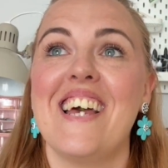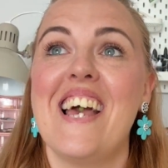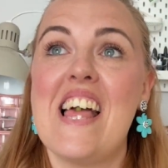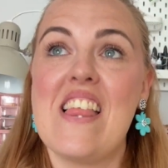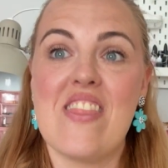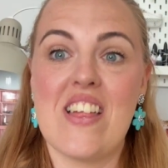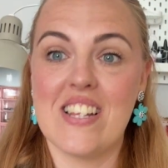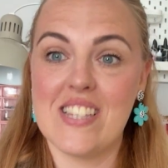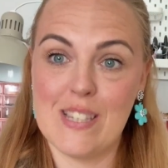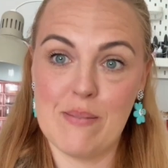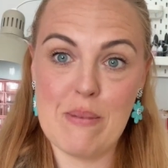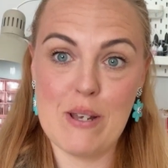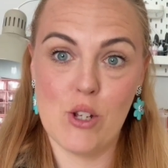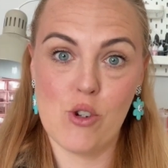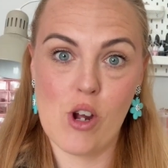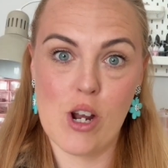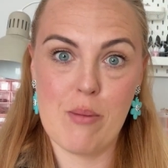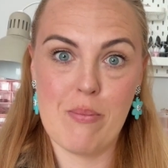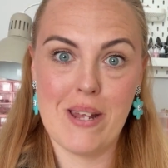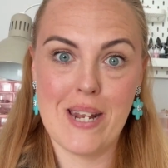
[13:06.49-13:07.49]
That's me
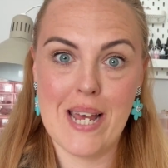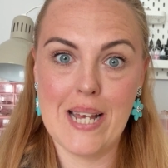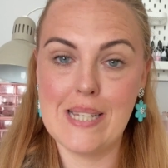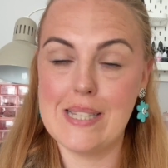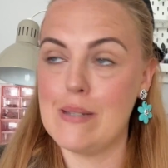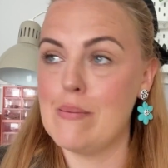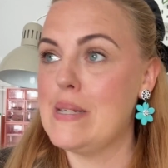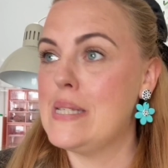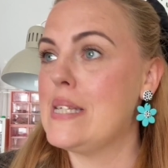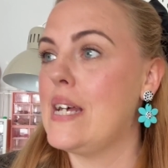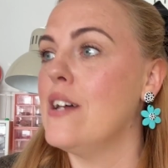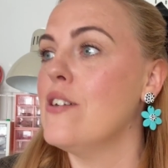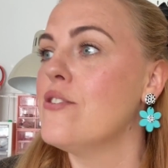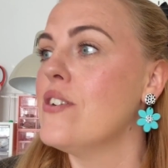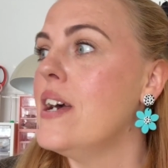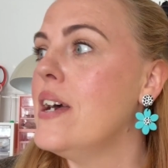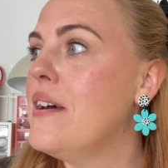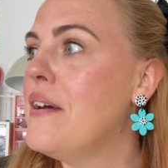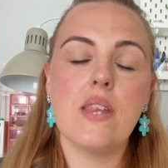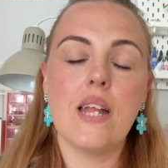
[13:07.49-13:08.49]
trying to be nice to myself.
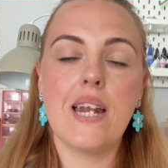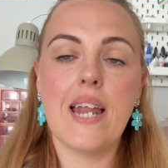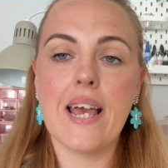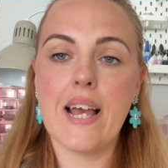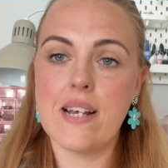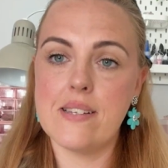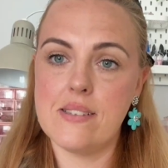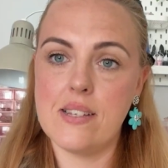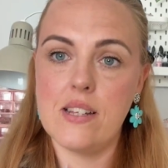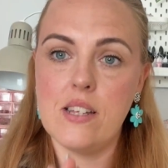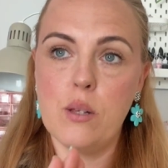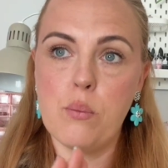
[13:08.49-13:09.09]
Like I said,